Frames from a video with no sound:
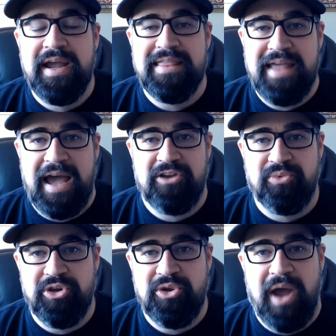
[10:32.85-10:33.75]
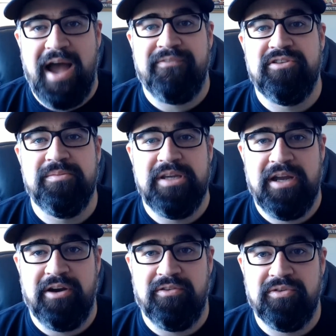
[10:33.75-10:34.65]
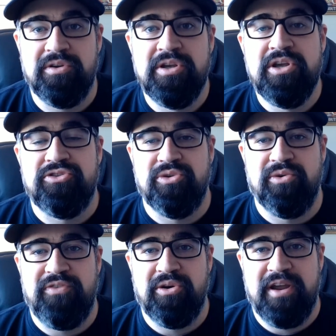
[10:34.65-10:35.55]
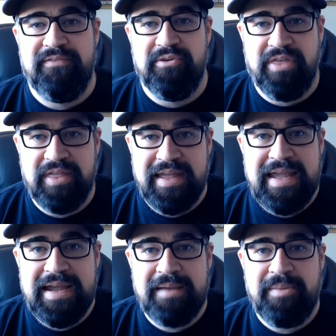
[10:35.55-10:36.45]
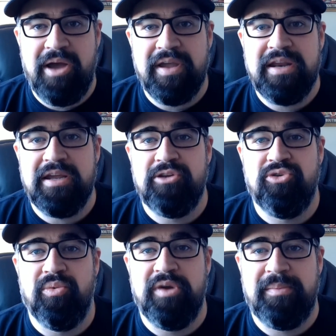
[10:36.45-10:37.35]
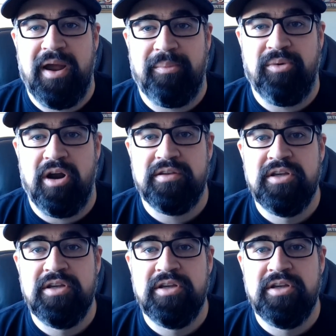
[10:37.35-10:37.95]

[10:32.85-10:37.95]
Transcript: And that is where you have to be careful. So if you're thinking about getting into a repack product,